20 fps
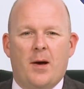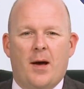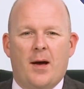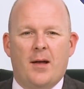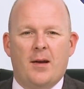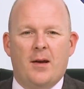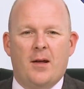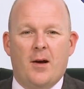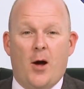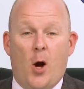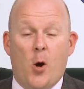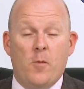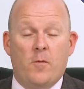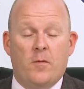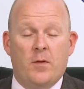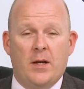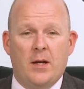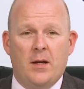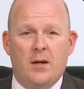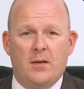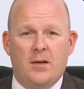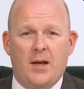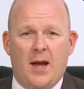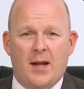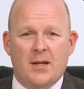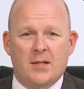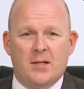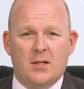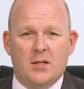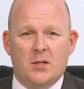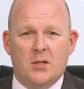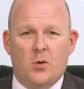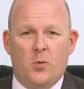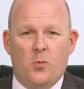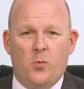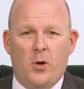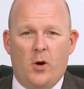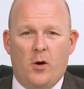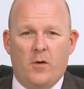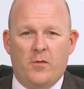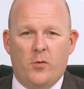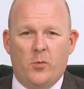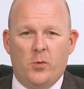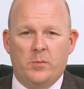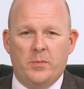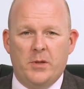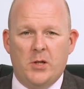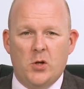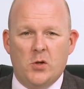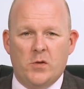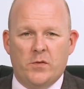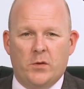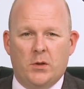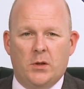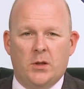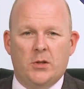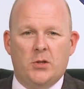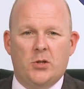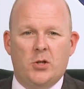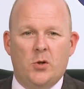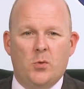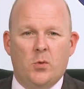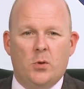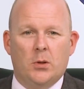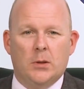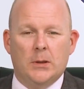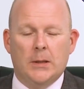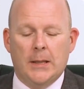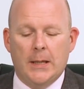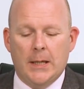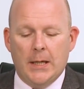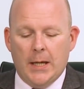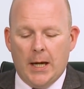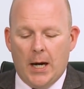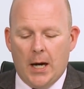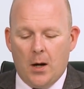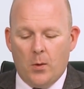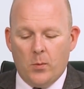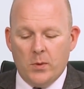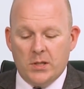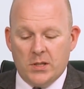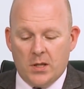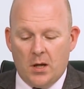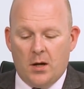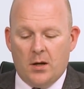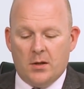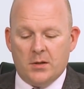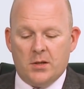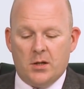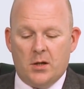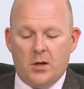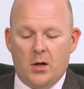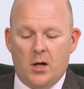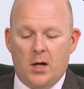and hopefully the answers we offer will be useful to you all. We start